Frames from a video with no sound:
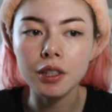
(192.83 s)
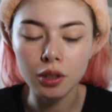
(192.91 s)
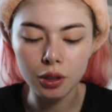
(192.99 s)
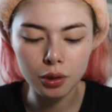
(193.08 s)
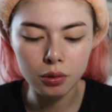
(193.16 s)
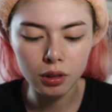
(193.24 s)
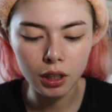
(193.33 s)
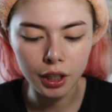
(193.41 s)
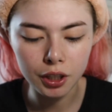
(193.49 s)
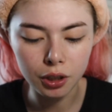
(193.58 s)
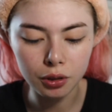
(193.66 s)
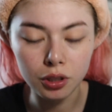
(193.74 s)
so the school that I
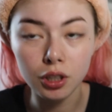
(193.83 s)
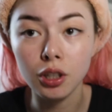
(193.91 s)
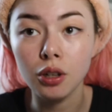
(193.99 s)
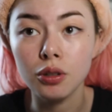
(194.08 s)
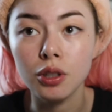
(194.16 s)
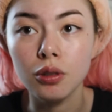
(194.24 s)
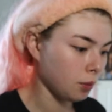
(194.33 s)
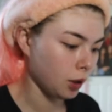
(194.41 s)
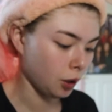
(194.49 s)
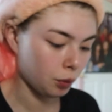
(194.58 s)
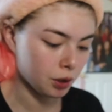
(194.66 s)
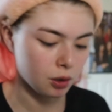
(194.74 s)
chose to go to,
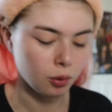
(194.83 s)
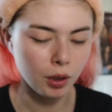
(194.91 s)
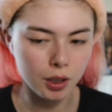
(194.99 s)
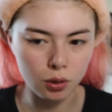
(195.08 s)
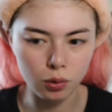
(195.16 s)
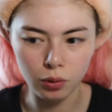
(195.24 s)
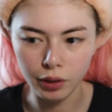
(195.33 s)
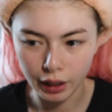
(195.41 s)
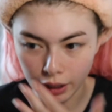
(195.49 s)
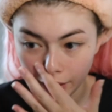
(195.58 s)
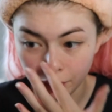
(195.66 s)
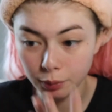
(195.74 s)
it was the one school that
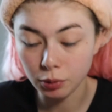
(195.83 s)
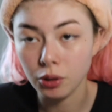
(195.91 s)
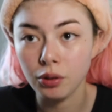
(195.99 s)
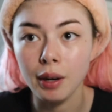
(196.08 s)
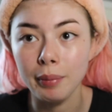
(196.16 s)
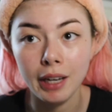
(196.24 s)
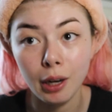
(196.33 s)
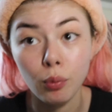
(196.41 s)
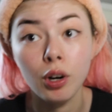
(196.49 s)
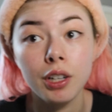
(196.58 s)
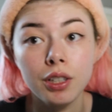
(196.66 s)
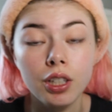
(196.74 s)
had the program that I
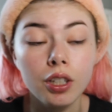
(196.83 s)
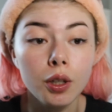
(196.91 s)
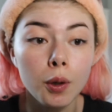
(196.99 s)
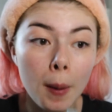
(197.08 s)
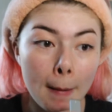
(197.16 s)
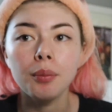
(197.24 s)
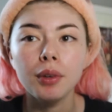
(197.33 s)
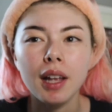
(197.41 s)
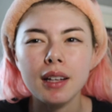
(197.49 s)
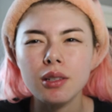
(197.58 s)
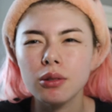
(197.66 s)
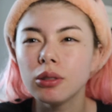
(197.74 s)
wanted to do. But
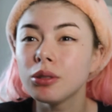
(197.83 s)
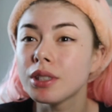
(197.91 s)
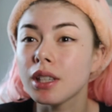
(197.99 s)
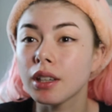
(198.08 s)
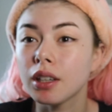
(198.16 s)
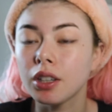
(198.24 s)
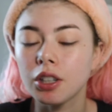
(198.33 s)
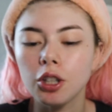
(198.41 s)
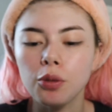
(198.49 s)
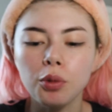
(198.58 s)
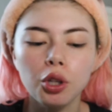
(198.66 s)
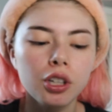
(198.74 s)
that school was like a
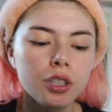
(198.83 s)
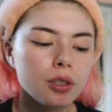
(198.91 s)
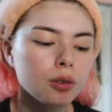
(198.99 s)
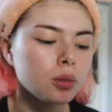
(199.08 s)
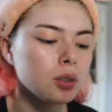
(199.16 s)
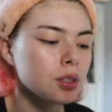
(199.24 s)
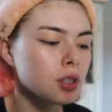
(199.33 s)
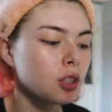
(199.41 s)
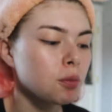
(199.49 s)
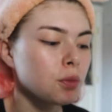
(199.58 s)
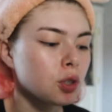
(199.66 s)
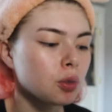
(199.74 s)
commuter school, so
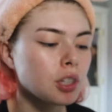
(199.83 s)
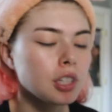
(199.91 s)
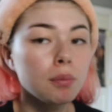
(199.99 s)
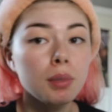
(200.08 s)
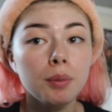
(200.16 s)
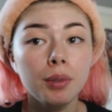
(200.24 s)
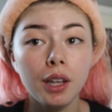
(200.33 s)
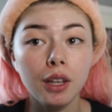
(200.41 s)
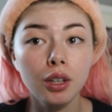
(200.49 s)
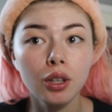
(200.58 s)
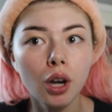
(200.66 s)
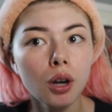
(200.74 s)
the majority of people that
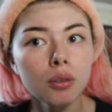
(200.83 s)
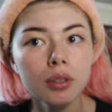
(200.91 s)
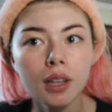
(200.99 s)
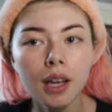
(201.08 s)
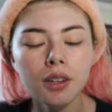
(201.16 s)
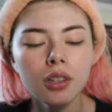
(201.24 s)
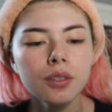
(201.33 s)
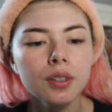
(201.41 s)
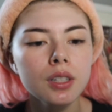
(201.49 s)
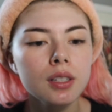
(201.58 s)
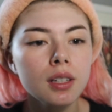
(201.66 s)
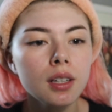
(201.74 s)
go to that
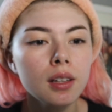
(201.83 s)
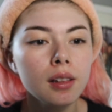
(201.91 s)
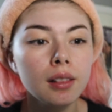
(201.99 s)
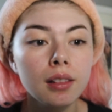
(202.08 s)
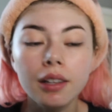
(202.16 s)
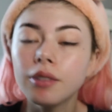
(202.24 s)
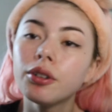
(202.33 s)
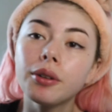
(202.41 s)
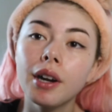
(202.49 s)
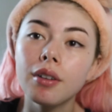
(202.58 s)
university live around